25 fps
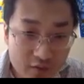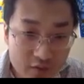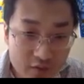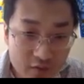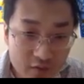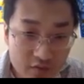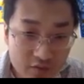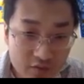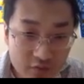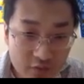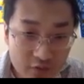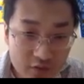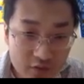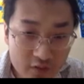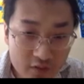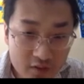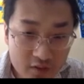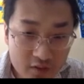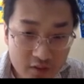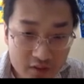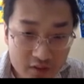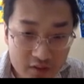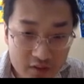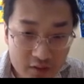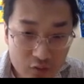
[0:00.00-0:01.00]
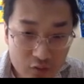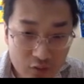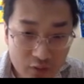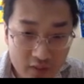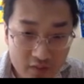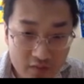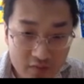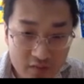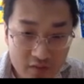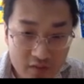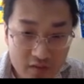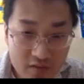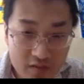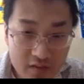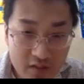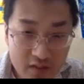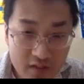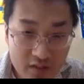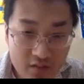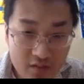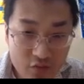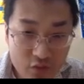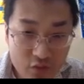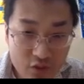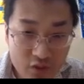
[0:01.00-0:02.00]
So first, let's write this
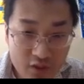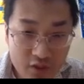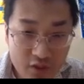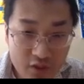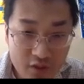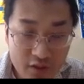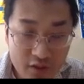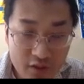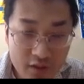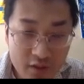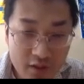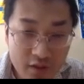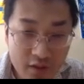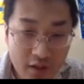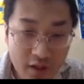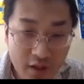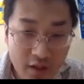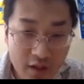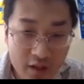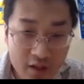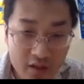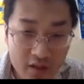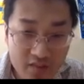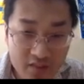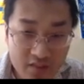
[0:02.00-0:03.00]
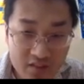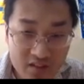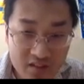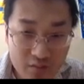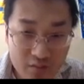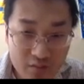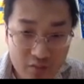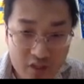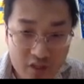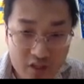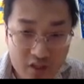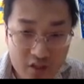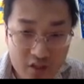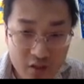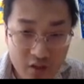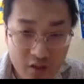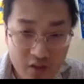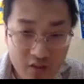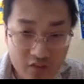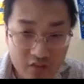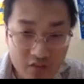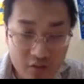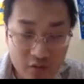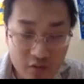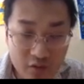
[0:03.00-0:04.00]
S3 as the summation
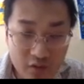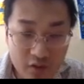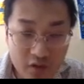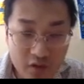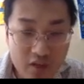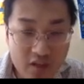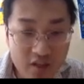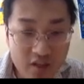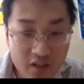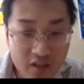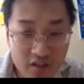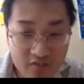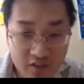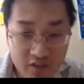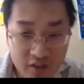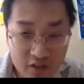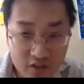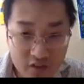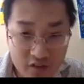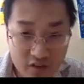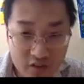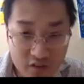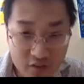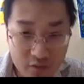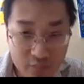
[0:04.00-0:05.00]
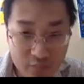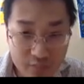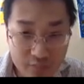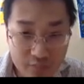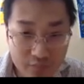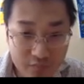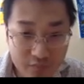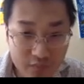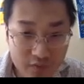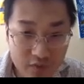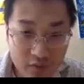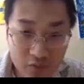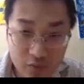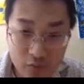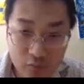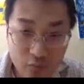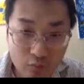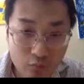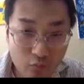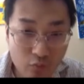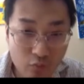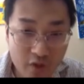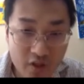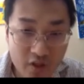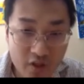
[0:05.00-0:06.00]
of indicated functions.
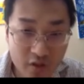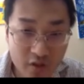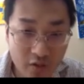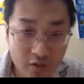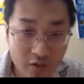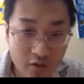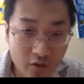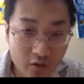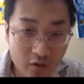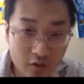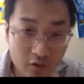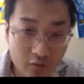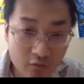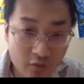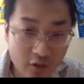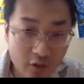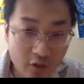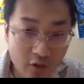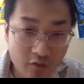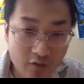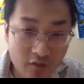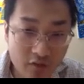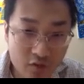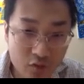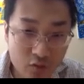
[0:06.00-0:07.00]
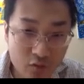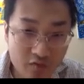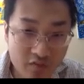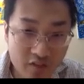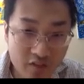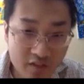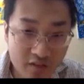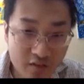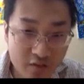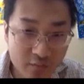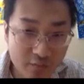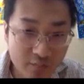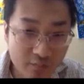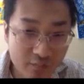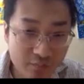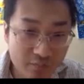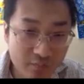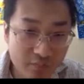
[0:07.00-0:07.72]
So we can always do that.